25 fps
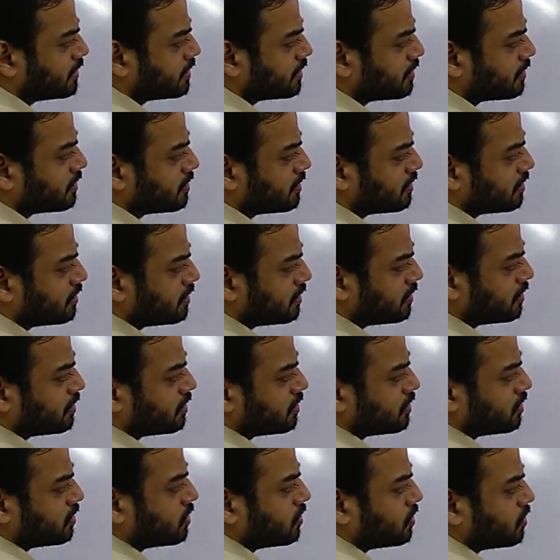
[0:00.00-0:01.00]
there.
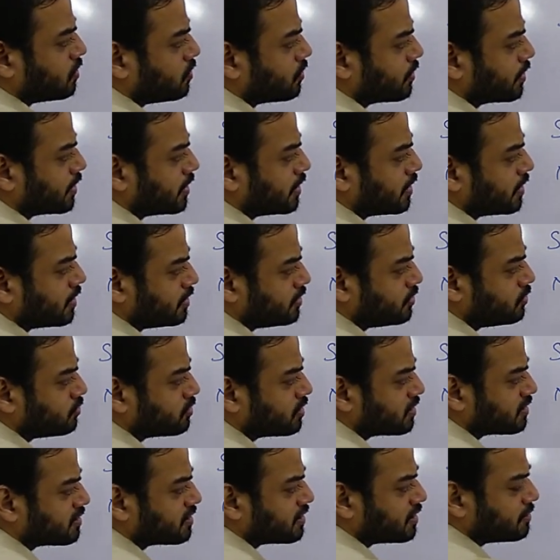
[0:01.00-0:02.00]
Okay, you
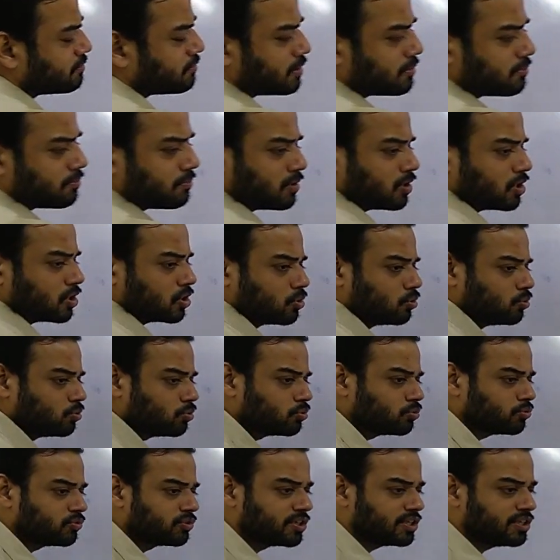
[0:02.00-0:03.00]
just remember
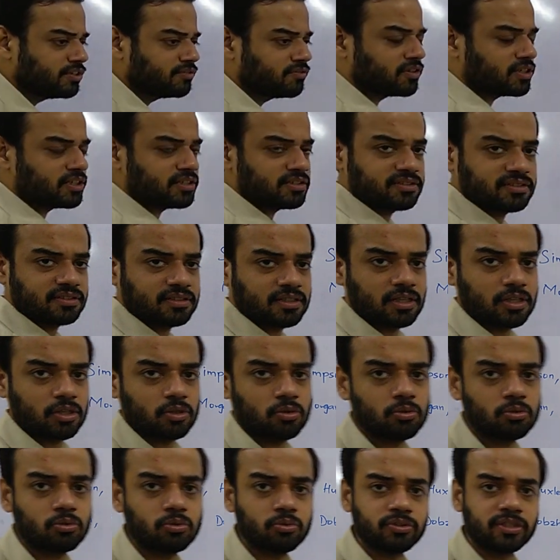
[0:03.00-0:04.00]
2 to 3 words, 2
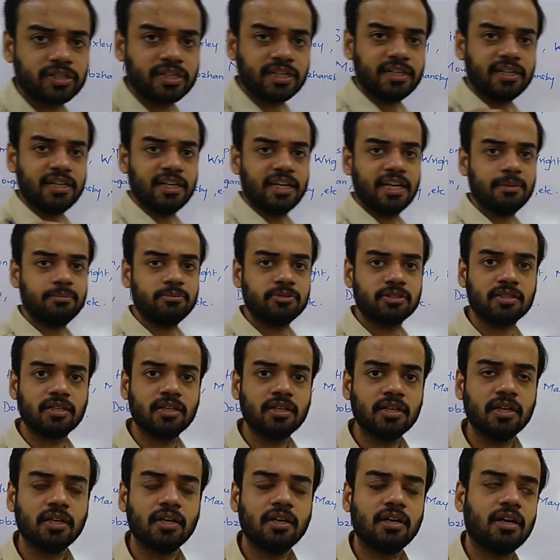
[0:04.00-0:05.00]
to 3
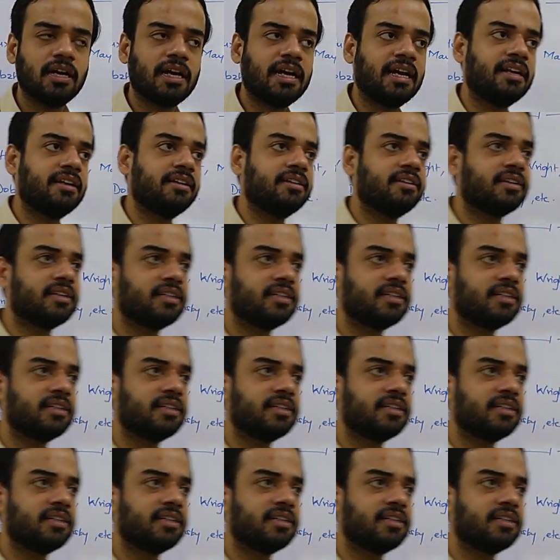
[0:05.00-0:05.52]
names, and